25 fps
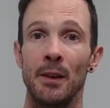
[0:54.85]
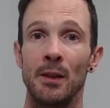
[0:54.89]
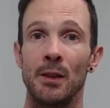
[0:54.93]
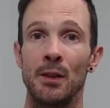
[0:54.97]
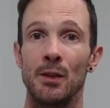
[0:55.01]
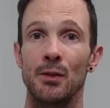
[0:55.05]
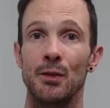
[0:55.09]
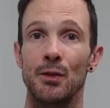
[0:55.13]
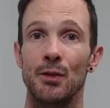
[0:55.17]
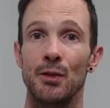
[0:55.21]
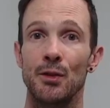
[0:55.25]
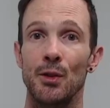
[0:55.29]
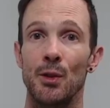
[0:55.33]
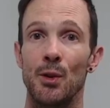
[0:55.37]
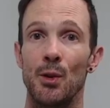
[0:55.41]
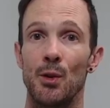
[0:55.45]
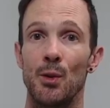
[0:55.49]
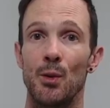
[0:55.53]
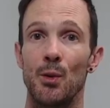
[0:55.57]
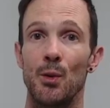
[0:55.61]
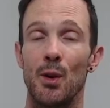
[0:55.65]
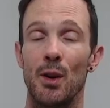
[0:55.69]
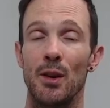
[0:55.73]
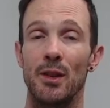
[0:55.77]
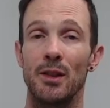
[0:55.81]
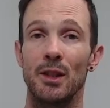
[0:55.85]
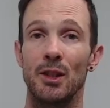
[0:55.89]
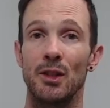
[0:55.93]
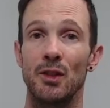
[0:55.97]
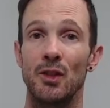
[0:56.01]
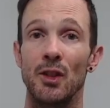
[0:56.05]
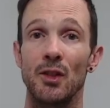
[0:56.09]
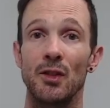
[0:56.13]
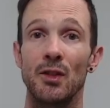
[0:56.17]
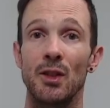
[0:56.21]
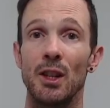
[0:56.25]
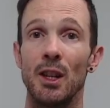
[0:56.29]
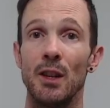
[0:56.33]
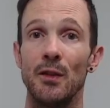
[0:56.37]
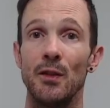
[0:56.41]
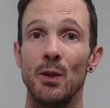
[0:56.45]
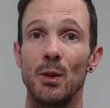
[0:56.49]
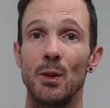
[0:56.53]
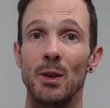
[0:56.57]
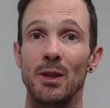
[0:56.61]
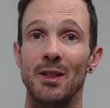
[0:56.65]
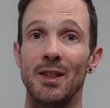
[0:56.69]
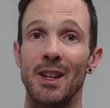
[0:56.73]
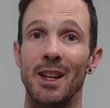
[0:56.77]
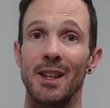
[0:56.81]
So, just to give you a
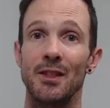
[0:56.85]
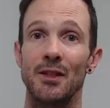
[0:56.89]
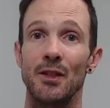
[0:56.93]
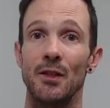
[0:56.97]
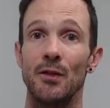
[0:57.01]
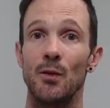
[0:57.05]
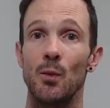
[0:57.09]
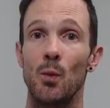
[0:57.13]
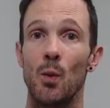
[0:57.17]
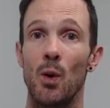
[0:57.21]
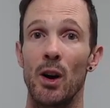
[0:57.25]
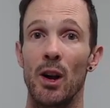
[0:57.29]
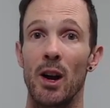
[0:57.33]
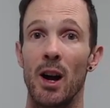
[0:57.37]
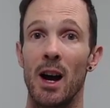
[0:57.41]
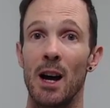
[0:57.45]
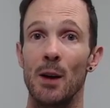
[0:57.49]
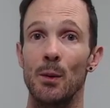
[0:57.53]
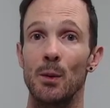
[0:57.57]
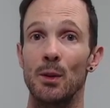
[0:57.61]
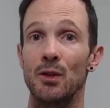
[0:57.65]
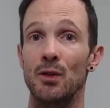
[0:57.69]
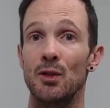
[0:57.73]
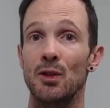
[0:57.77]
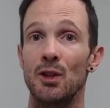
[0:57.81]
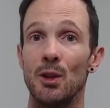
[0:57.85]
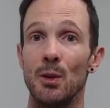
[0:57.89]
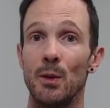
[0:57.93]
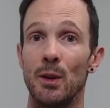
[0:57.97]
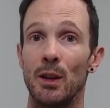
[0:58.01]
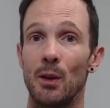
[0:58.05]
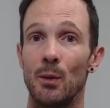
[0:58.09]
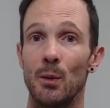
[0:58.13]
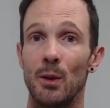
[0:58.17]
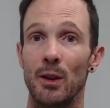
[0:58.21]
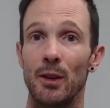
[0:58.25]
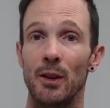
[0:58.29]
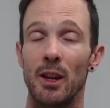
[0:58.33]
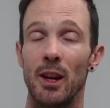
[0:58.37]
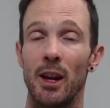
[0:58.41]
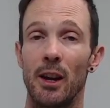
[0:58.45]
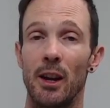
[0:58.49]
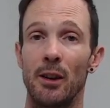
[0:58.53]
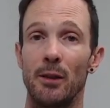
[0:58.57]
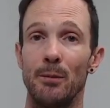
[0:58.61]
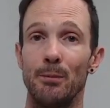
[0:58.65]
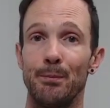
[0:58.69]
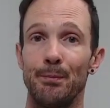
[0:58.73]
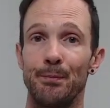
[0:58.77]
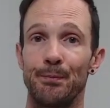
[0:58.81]
sense of what I was doing with
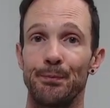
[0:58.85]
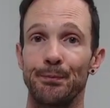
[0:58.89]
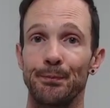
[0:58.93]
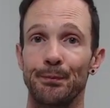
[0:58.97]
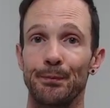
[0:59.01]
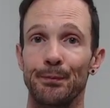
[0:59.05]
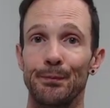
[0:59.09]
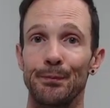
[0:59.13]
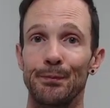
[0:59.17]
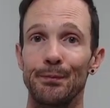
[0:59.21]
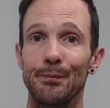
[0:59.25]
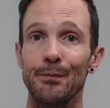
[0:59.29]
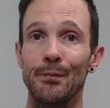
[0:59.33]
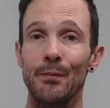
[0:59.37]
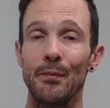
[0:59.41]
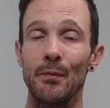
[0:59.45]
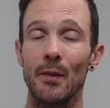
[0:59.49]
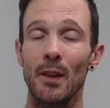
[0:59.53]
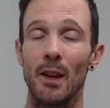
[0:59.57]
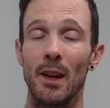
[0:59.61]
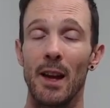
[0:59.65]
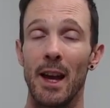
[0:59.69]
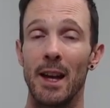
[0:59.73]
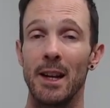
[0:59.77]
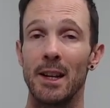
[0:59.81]
Cairn, and